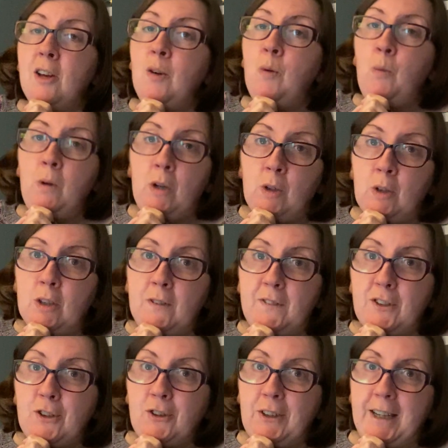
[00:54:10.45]
We all love a
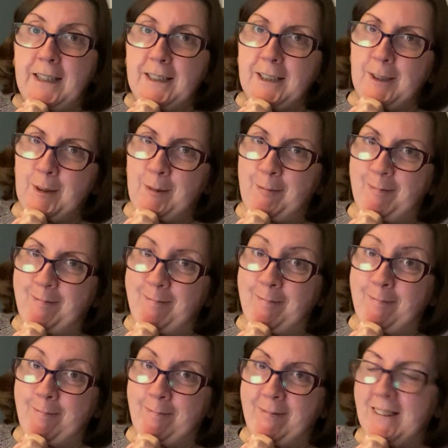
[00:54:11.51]
trier.
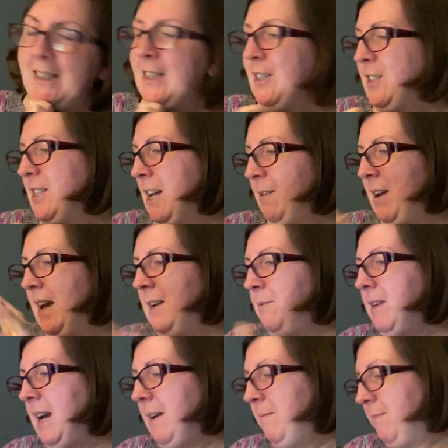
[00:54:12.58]
So
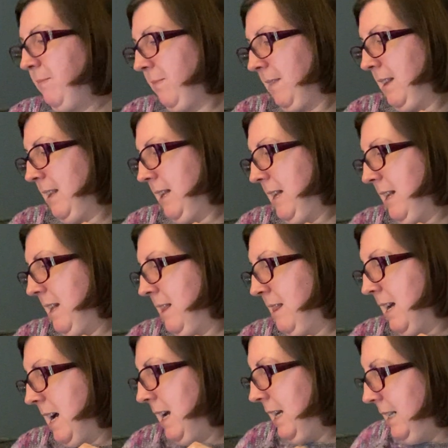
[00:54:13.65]
anyway,
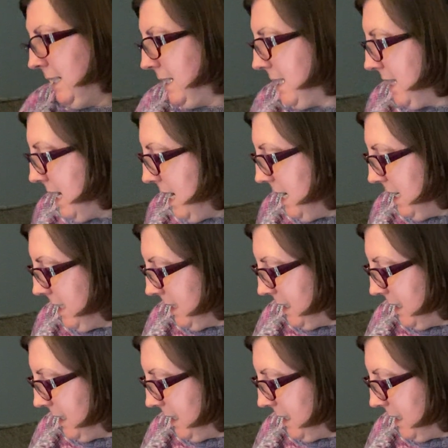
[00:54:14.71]
that is that.